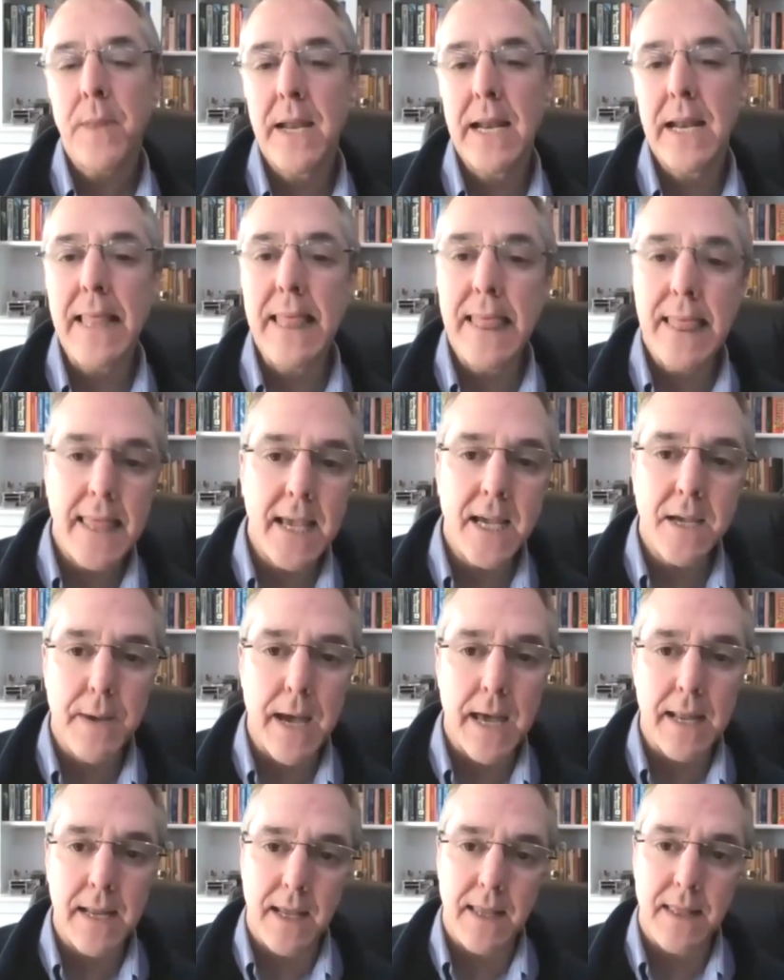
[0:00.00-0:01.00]
And I think
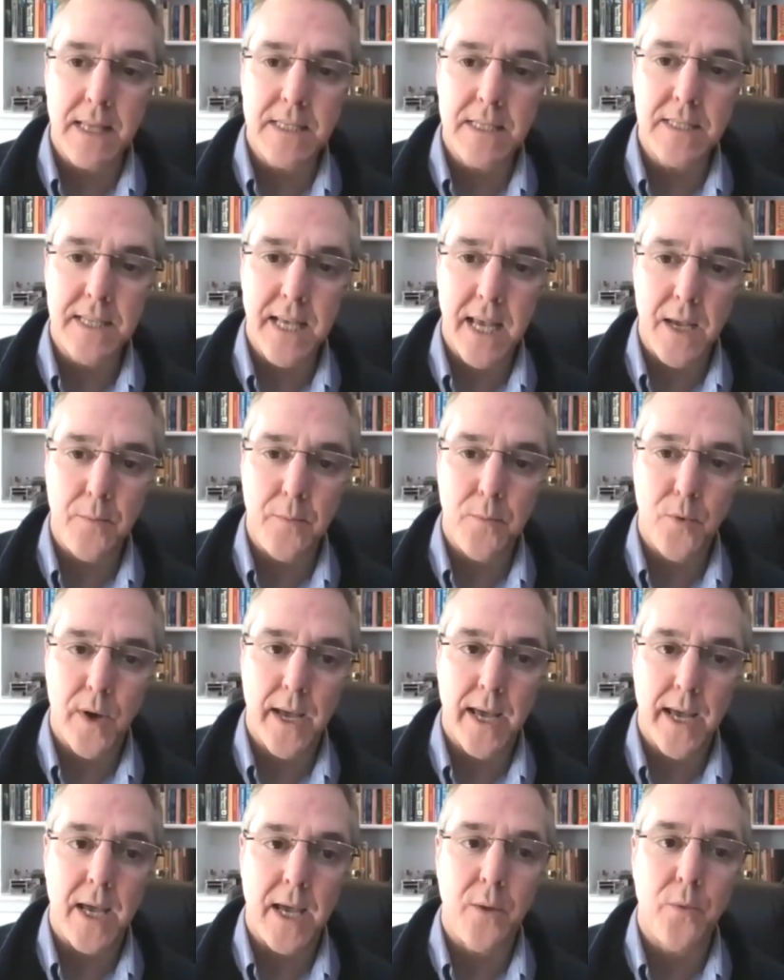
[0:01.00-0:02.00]
about it in the same
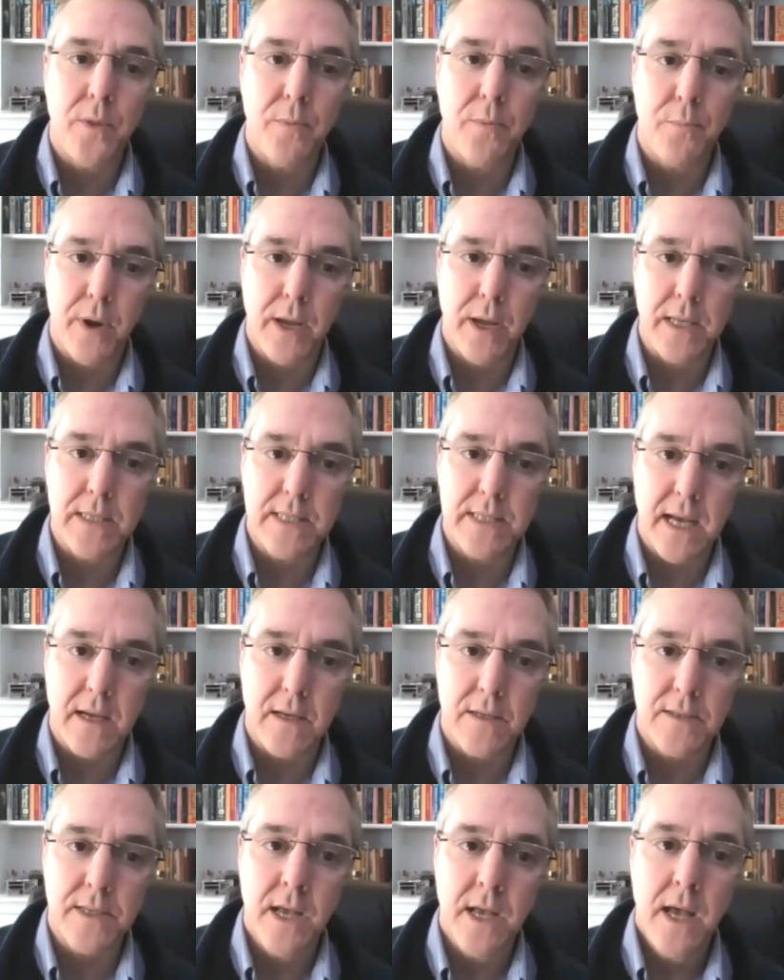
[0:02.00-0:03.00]
way with brain
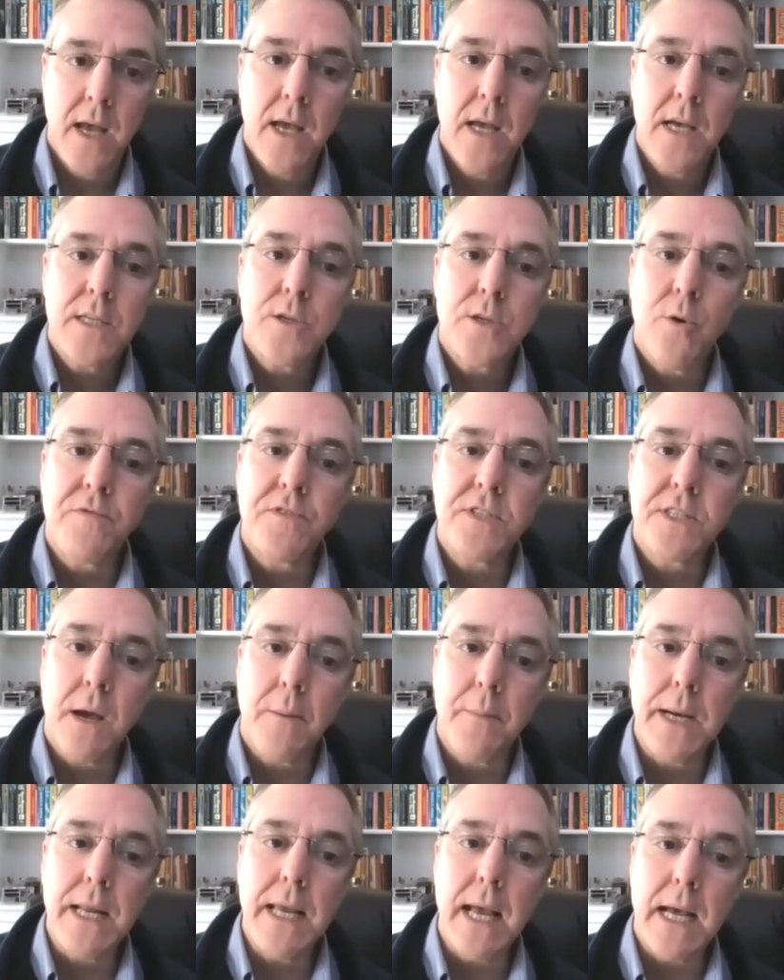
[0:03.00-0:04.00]
cells. So if
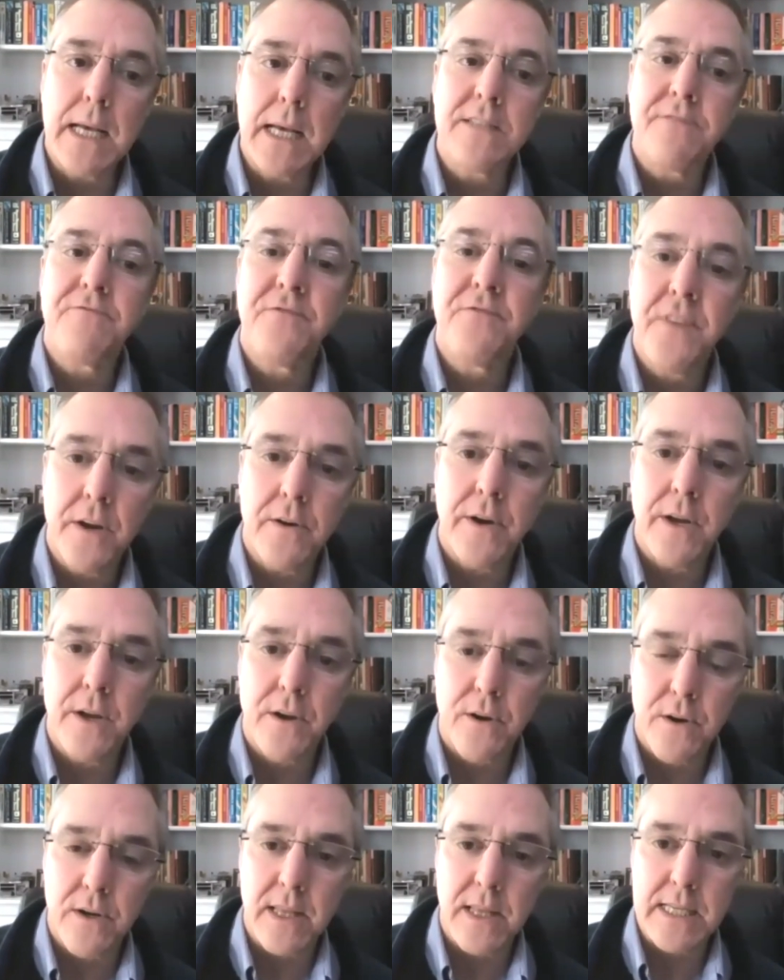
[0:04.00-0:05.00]
somebody has
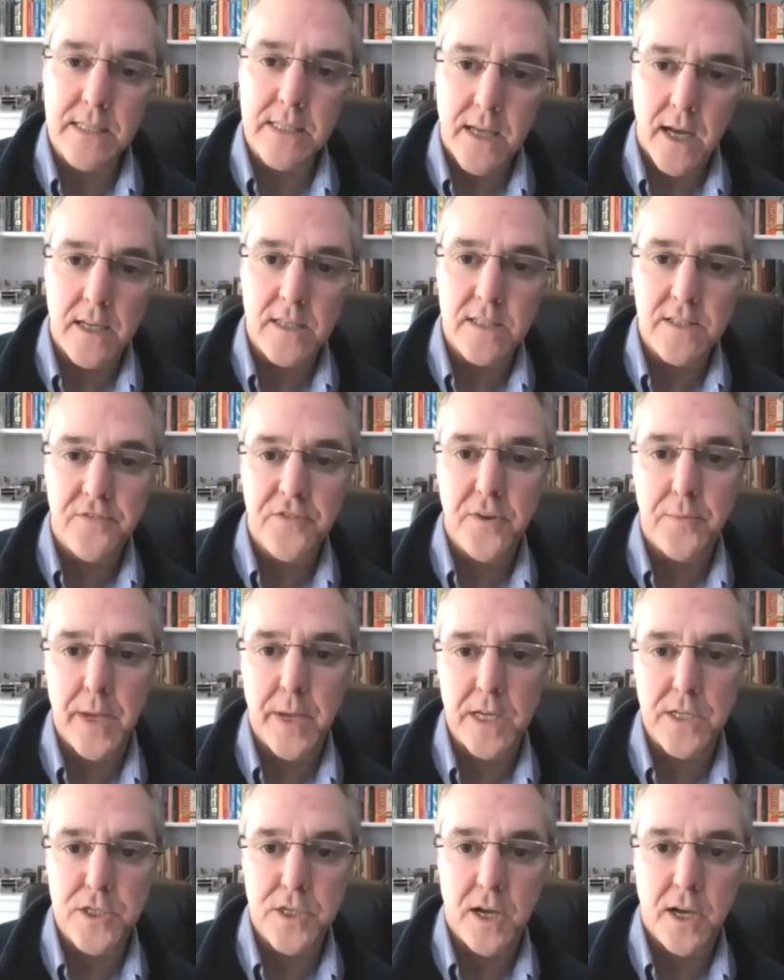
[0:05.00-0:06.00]
very early signs of
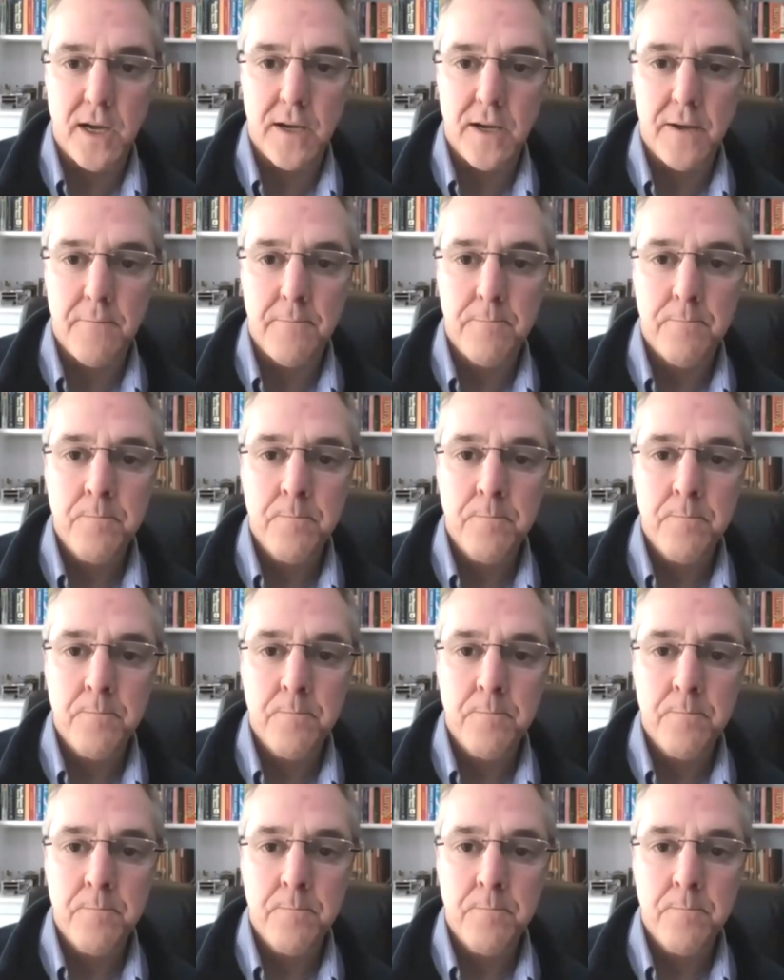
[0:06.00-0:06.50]
dementia,